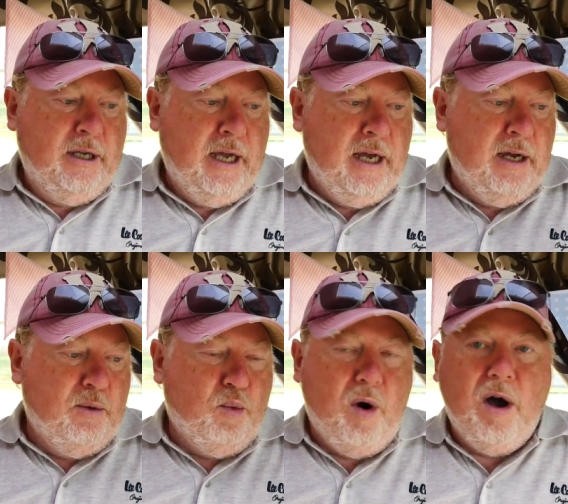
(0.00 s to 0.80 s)
uh,
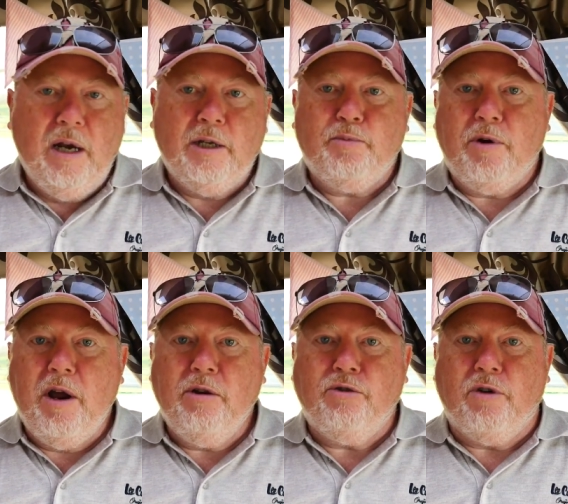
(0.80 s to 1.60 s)
wireless
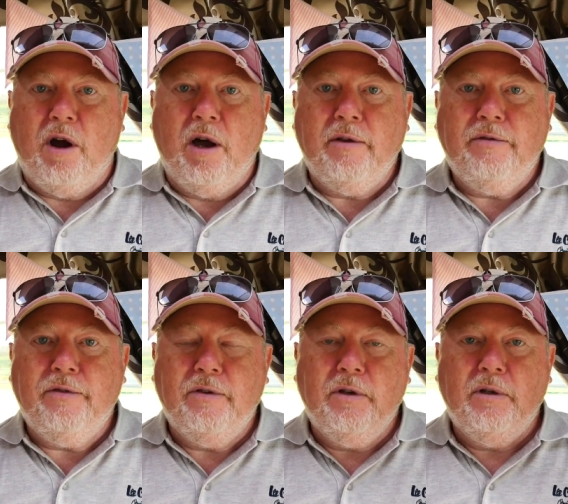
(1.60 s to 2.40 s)
Pro
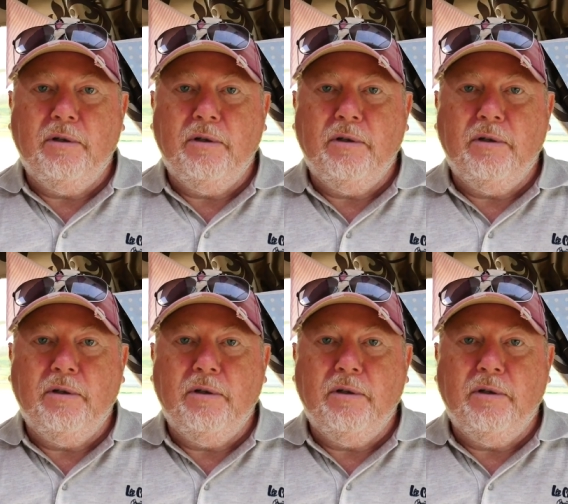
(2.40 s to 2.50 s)
Drive